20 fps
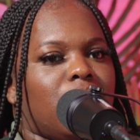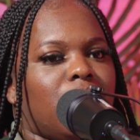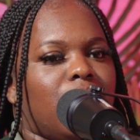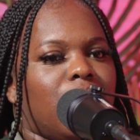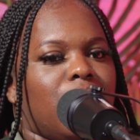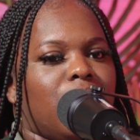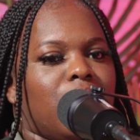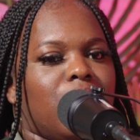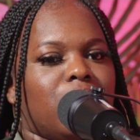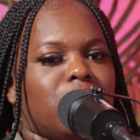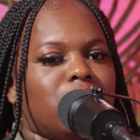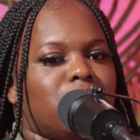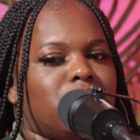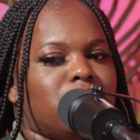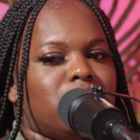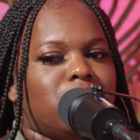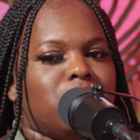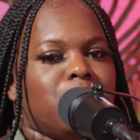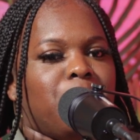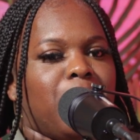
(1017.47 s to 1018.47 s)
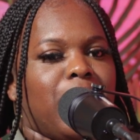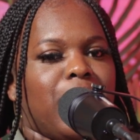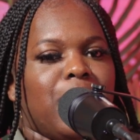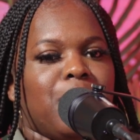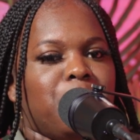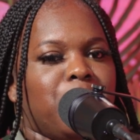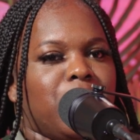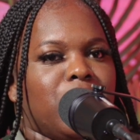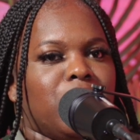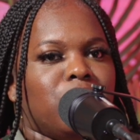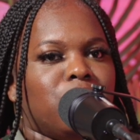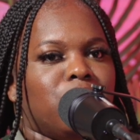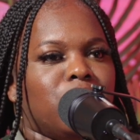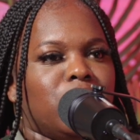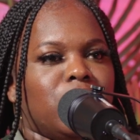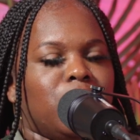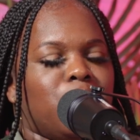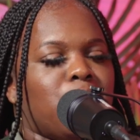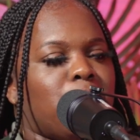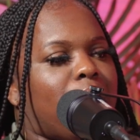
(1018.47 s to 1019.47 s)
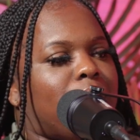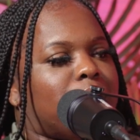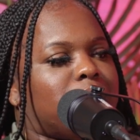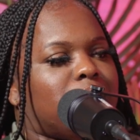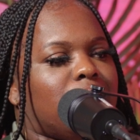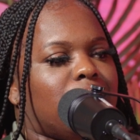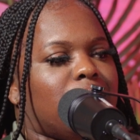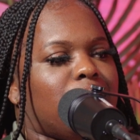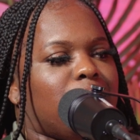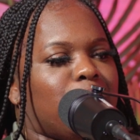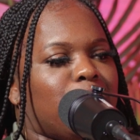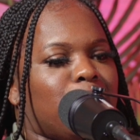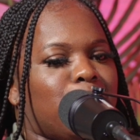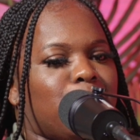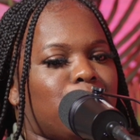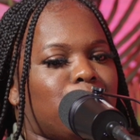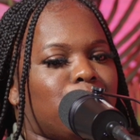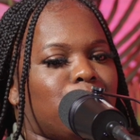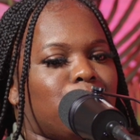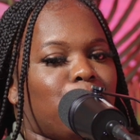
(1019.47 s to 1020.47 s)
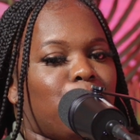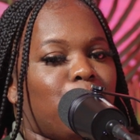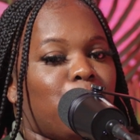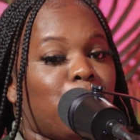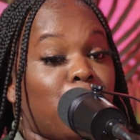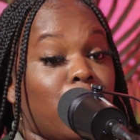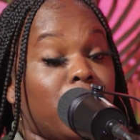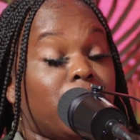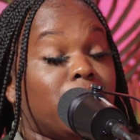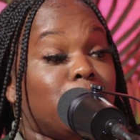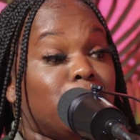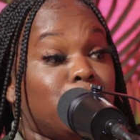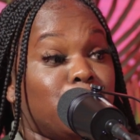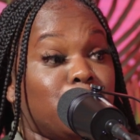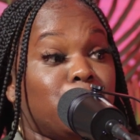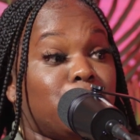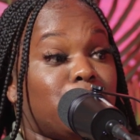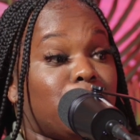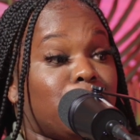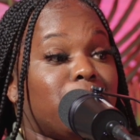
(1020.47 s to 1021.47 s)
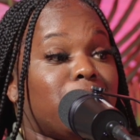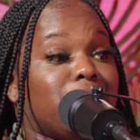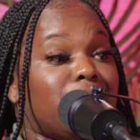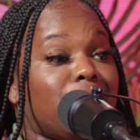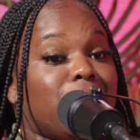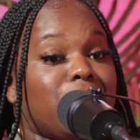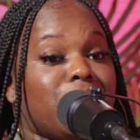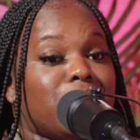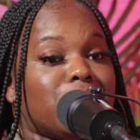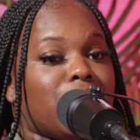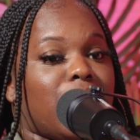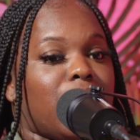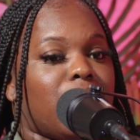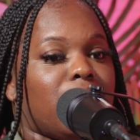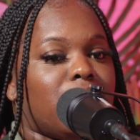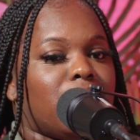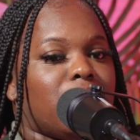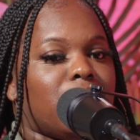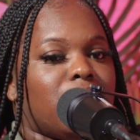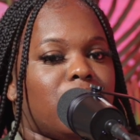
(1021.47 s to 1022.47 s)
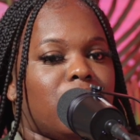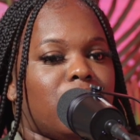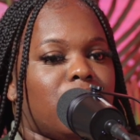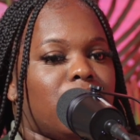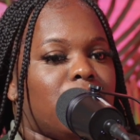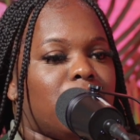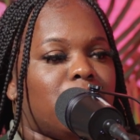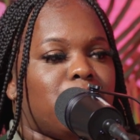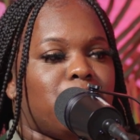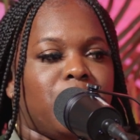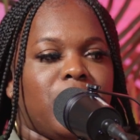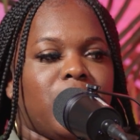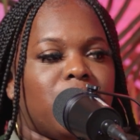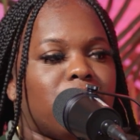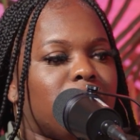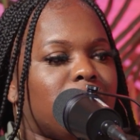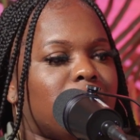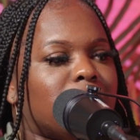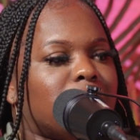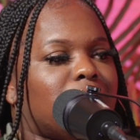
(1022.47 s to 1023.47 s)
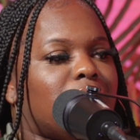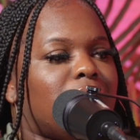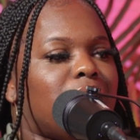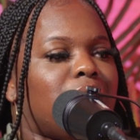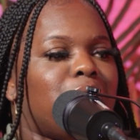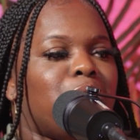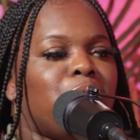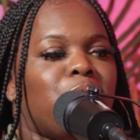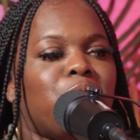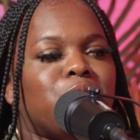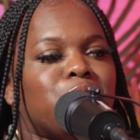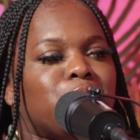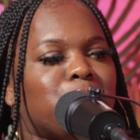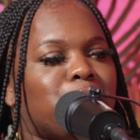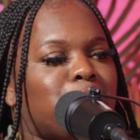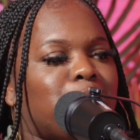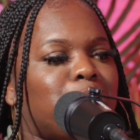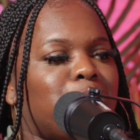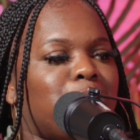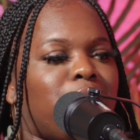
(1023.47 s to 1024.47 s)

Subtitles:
It made me really go out there and want to do certain things like being in real estate, going to school,